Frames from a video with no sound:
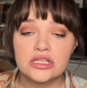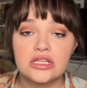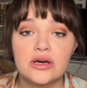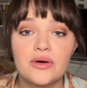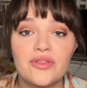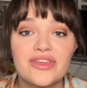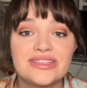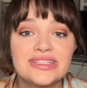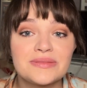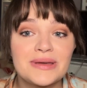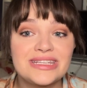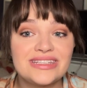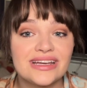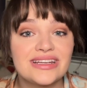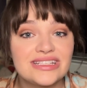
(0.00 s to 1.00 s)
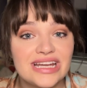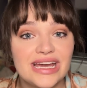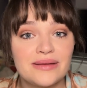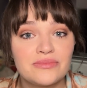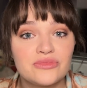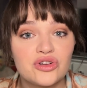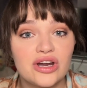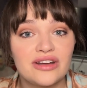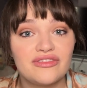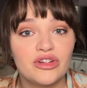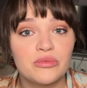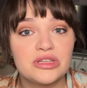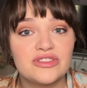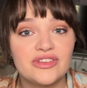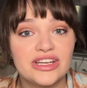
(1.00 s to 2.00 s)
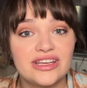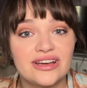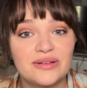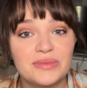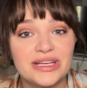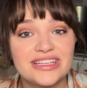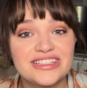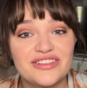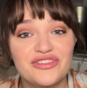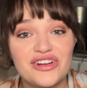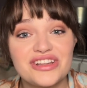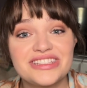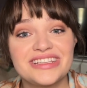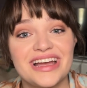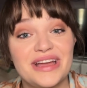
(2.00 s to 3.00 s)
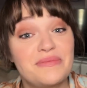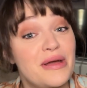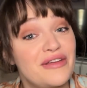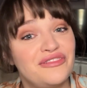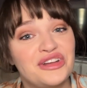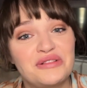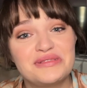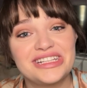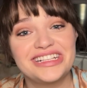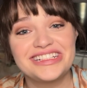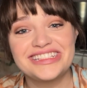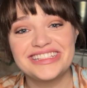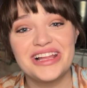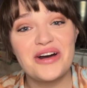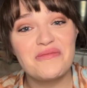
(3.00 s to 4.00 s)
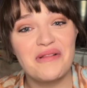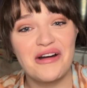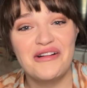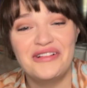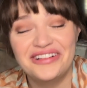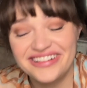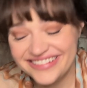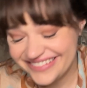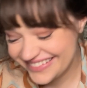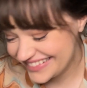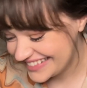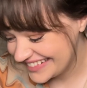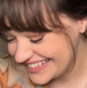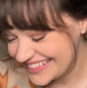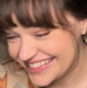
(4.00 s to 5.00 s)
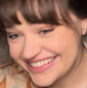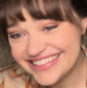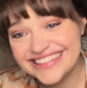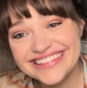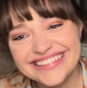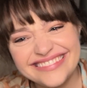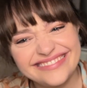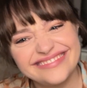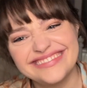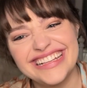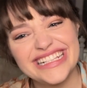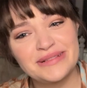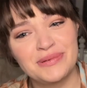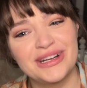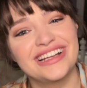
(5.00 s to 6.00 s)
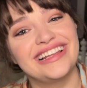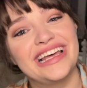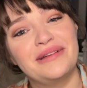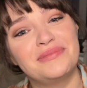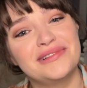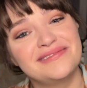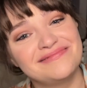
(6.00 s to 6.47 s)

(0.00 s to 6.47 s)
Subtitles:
So this is my second time trying to film this video because the first time I filmed it in slow-mo. Let's put a clip.